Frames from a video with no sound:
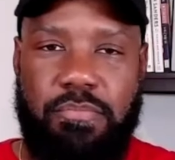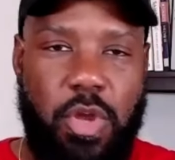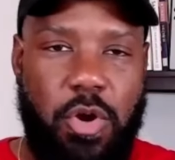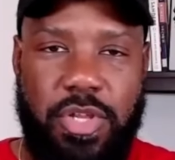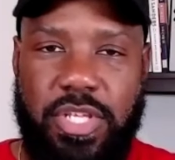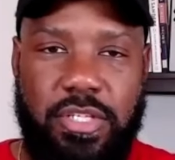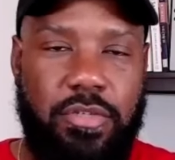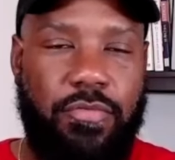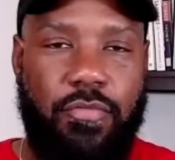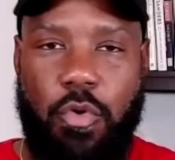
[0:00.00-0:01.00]

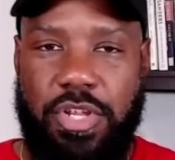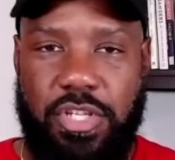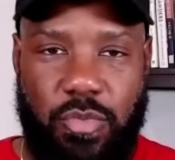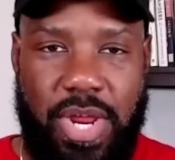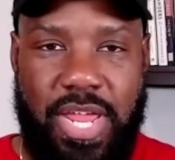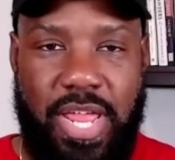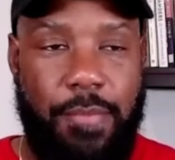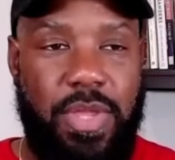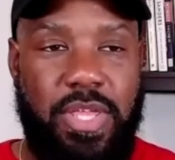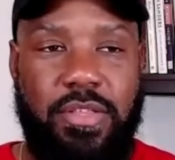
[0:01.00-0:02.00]
30s, 40s, right? I
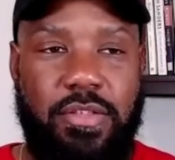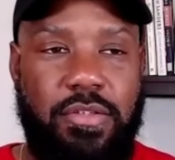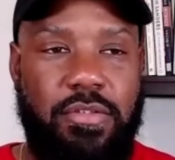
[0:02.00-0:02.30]
mean,